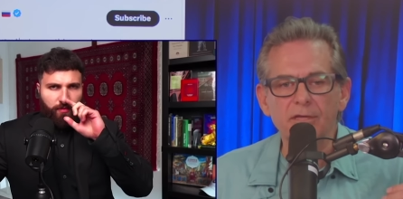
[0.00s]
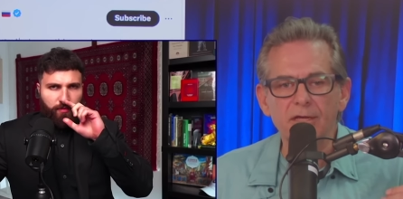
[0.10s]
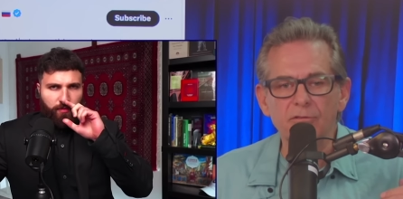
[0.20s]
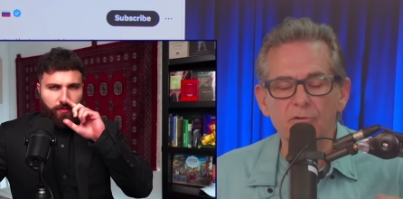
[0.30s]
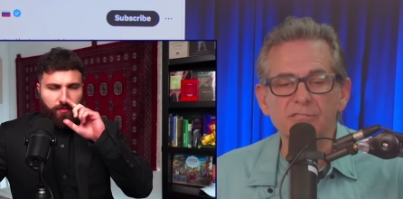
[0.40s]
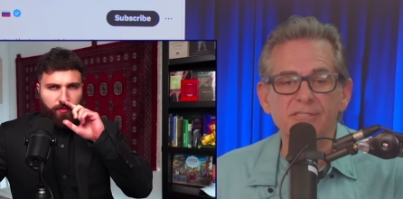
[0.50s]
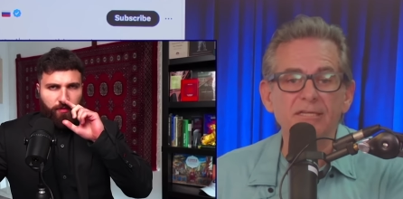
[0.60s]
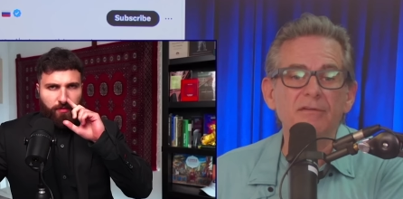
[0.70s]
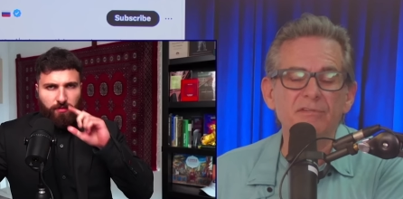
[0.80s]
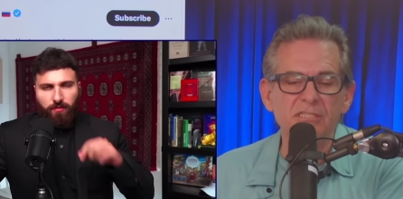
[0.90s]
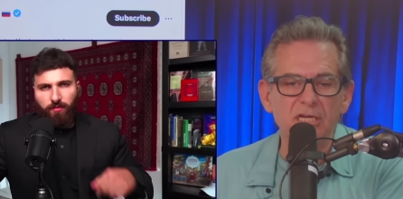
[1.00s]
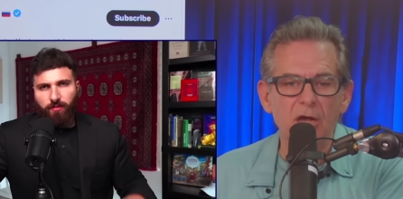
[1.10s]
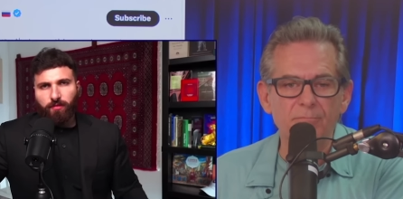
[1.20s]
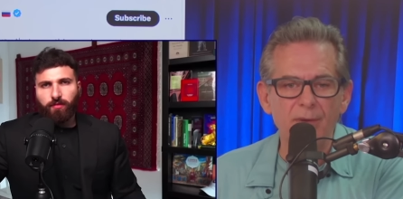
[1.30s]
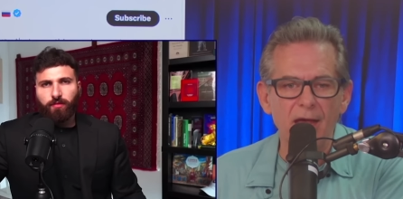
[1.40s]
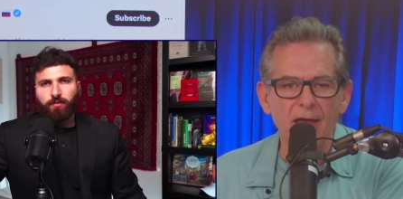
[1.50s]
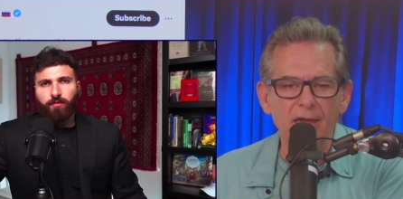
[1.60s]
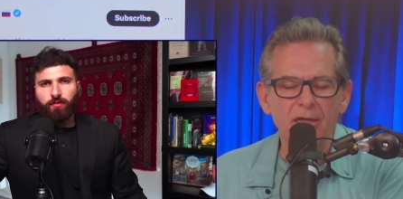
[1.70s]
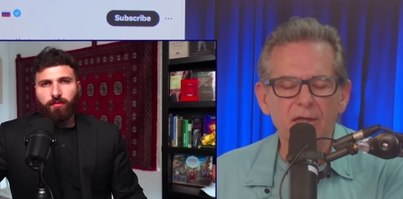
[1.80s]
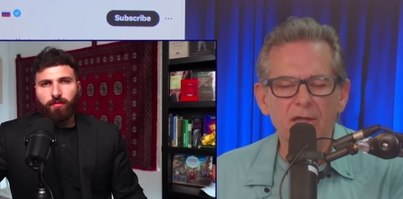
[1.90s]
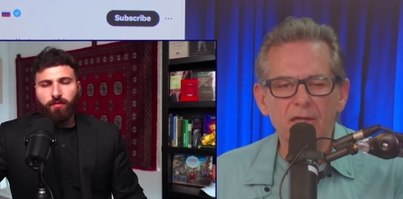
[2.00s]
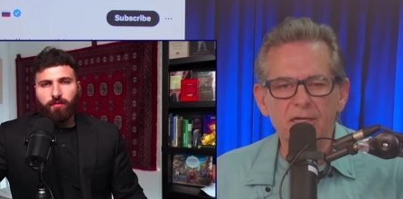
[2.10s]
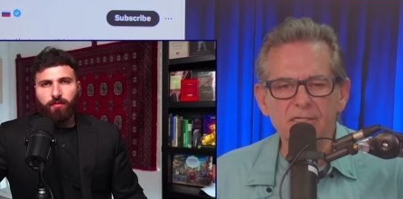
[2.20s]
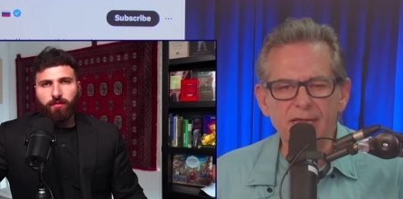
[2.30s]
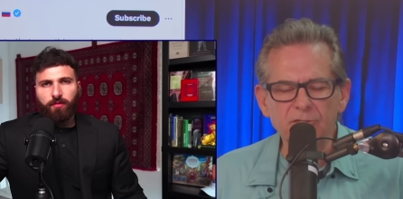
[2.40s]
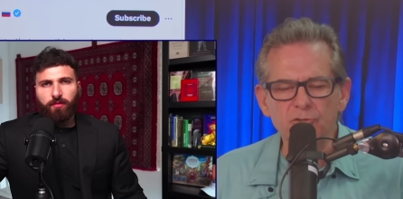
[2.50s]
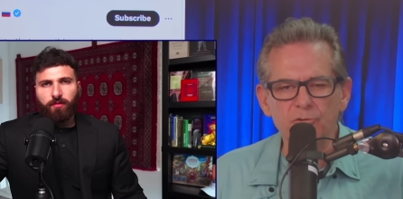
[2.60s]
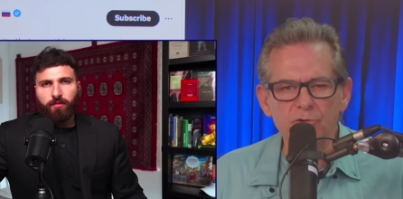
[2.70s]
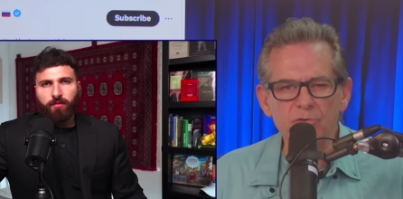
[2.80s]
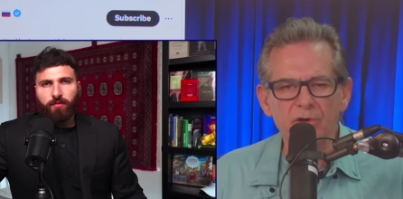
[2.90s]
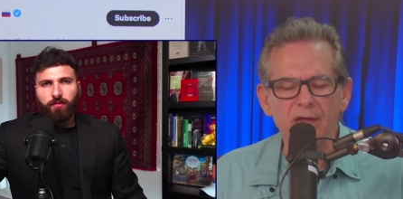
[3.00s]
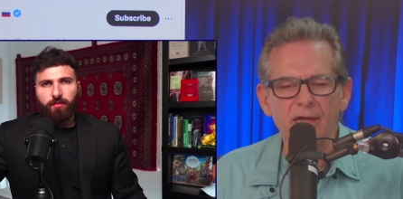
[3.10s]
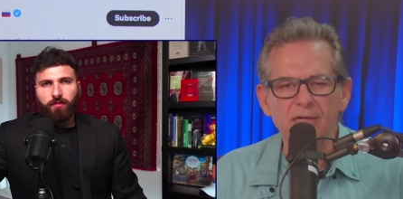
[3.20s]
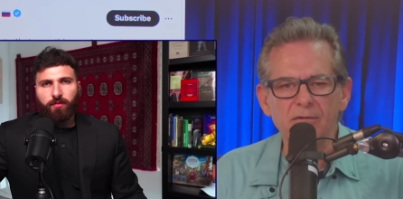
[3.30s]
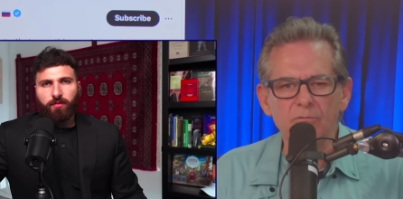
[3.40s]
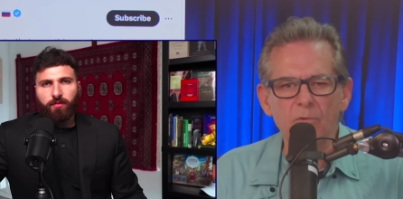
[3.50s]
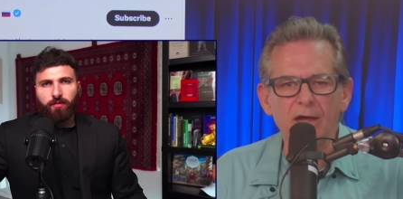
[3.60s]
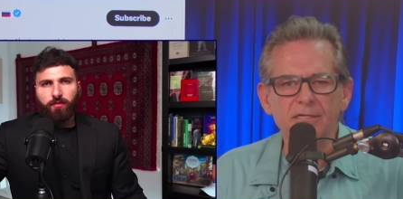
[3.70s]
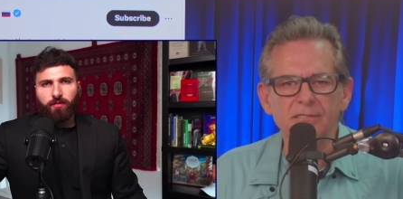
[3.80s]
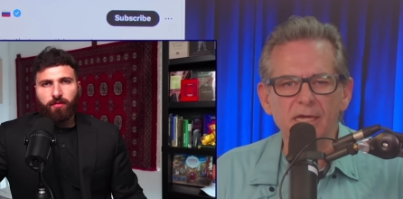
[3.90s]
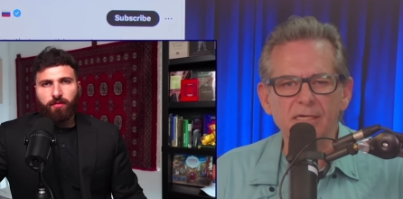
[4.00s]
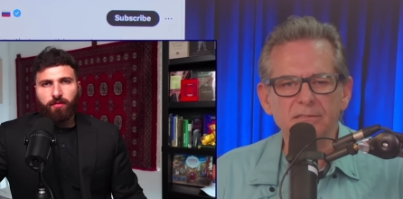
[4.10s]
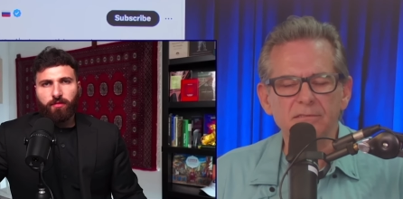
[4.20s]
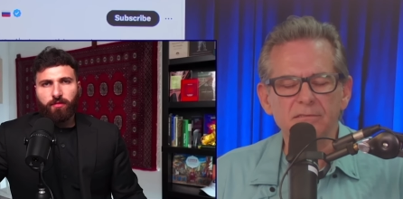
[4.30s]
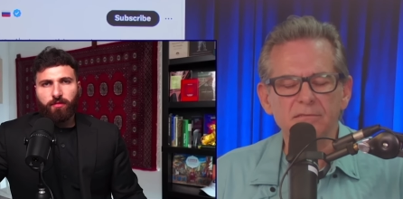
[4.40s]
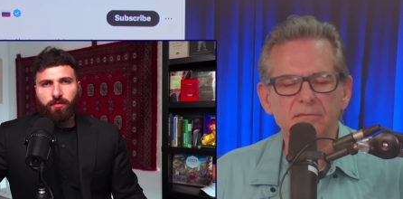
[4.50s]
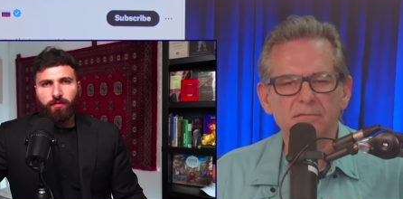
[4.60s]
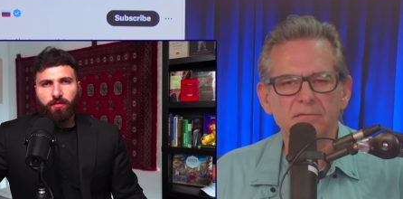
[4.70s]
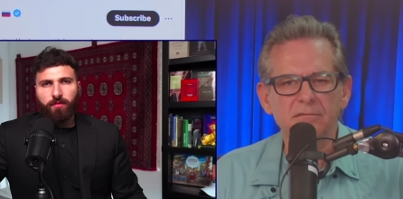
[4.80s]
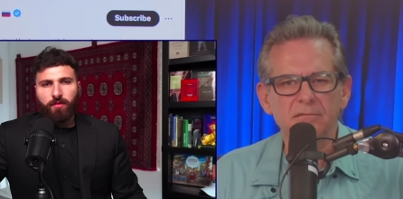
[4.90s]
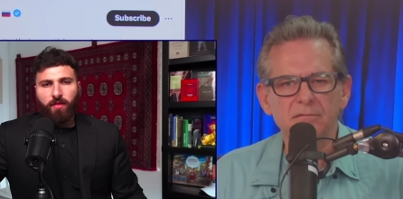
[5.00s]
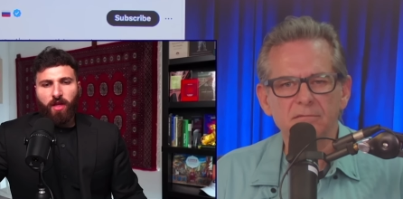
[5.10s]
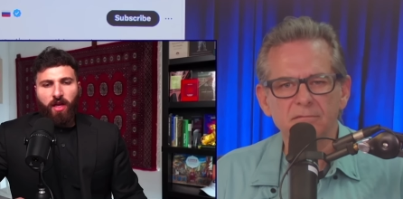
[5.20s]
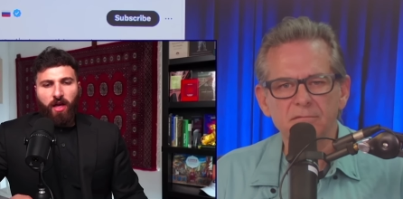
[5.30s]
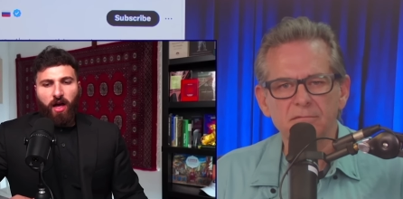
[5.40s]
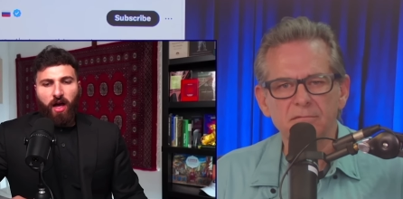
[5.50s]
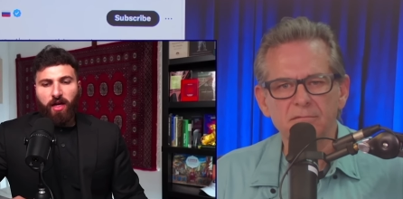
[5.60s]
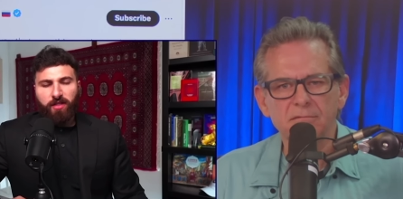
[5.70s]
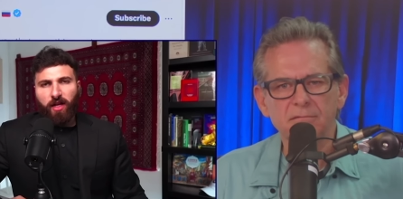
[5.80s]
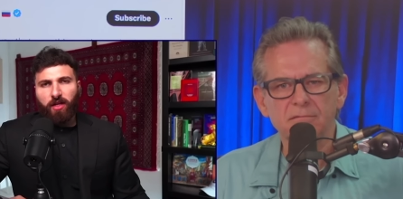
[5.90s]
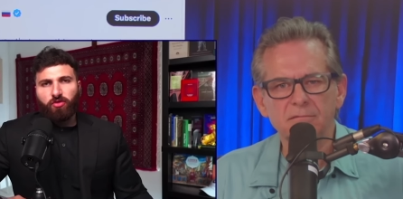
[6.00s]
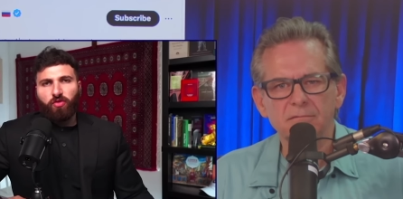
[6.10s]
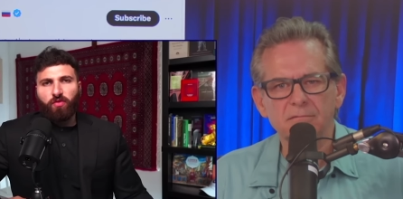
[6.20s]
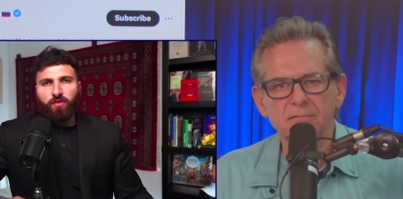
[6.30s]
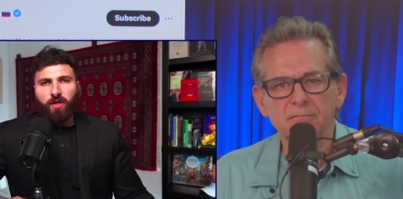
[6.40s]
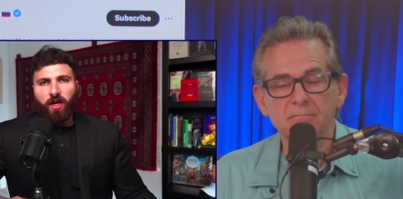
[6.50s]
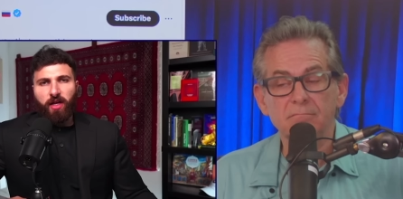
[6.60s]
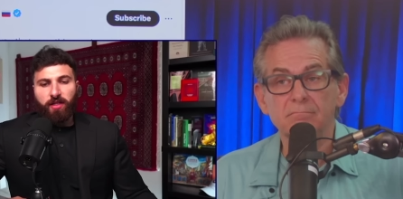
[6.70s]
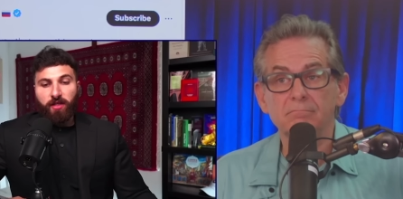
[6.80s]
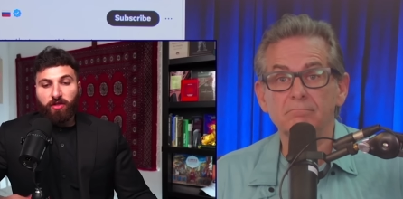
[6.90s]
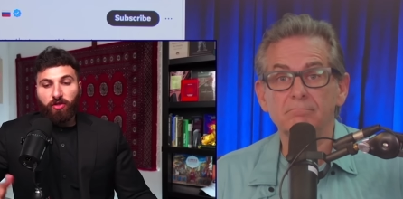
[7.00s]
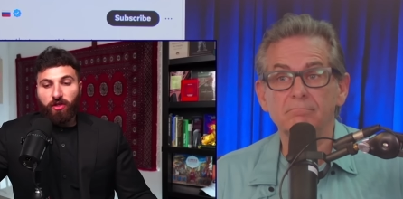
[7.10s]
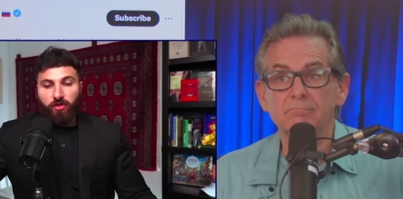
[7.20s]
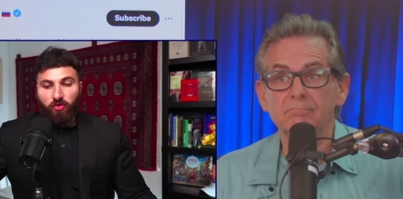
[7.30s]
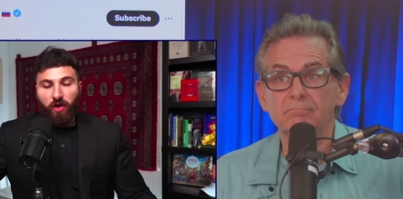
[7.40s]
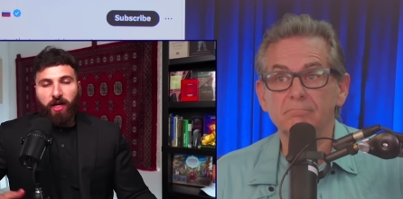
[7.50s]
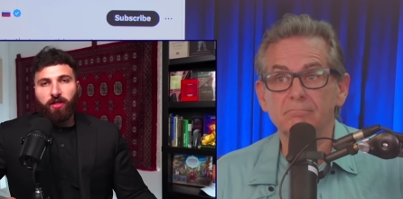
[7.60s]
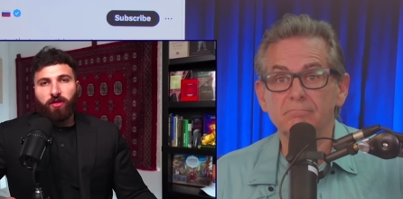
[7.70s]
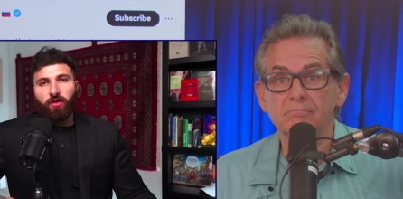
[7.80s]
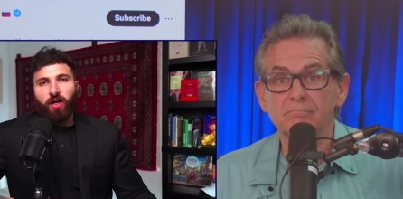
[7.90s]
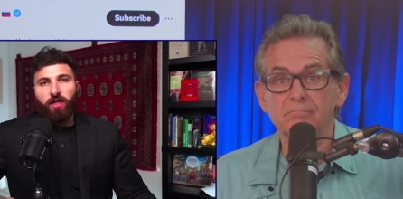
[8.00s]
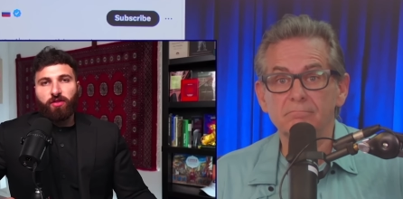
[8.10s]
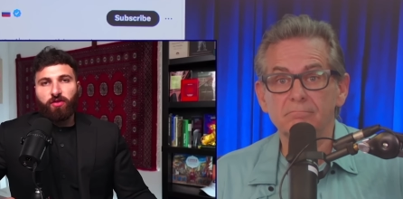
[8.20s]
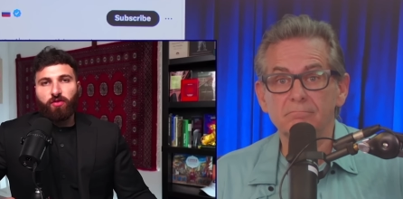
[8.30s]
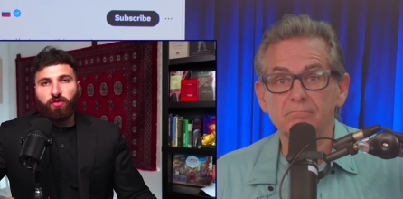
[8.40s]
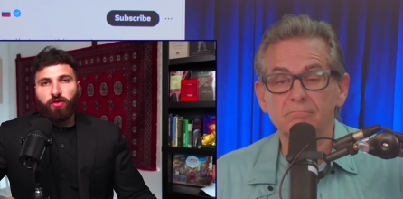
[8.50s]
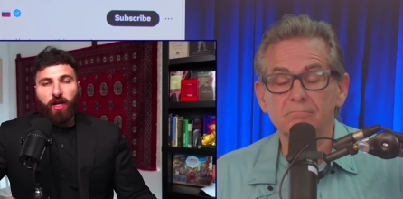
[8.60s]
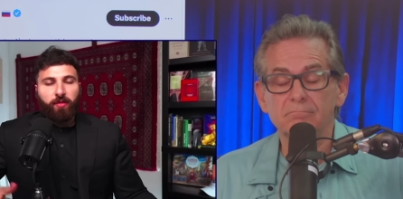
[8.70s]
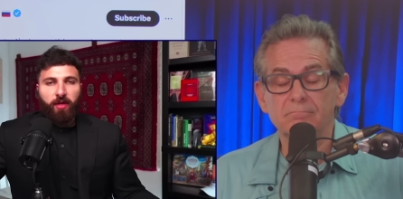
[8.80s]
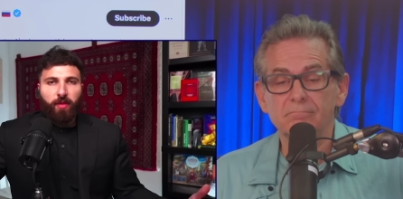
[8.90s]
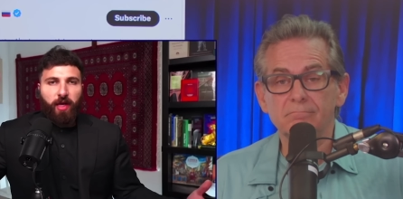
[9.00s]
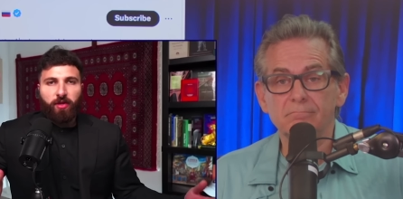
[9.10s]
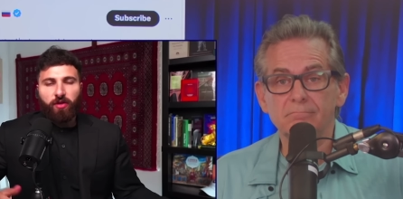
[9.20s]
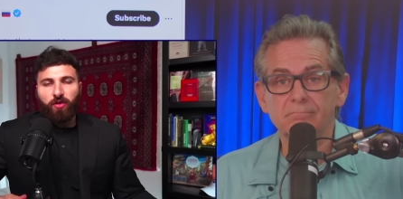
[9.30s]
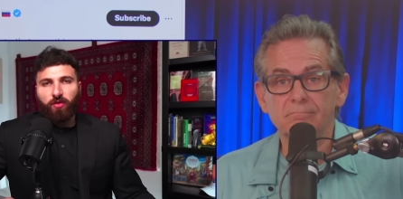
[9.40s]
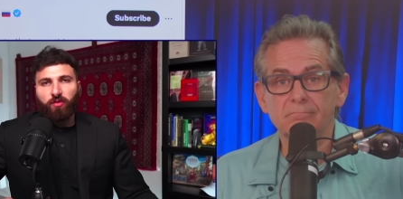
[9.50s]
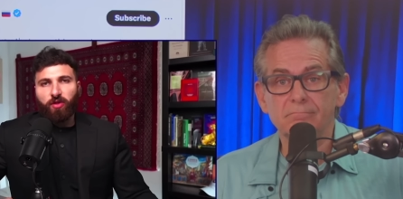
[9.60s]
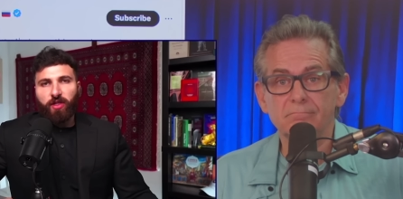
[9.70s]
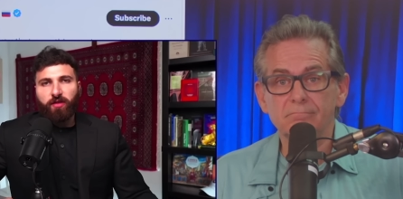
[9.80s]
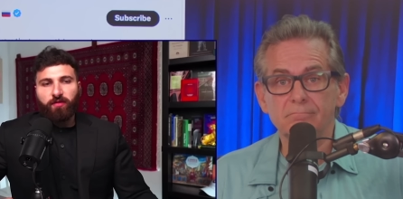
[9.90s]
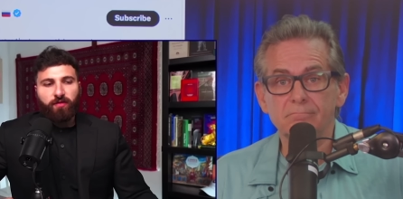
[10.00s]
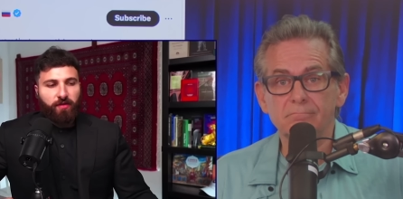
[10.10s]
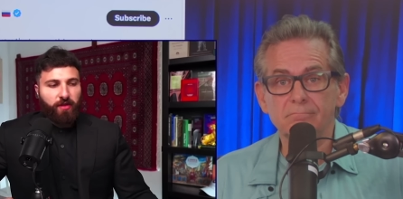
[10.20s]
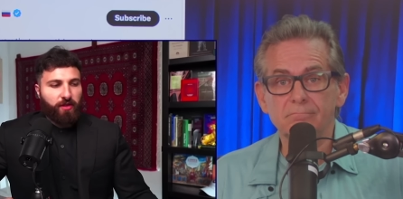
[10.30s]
Speaker 1: they, their incentive is to come back. Is that true, and why is that?
Speaker 2: Uh, it's not true. Uh, it's actually enshrined in their constitution. I mean, maybe you don't believe the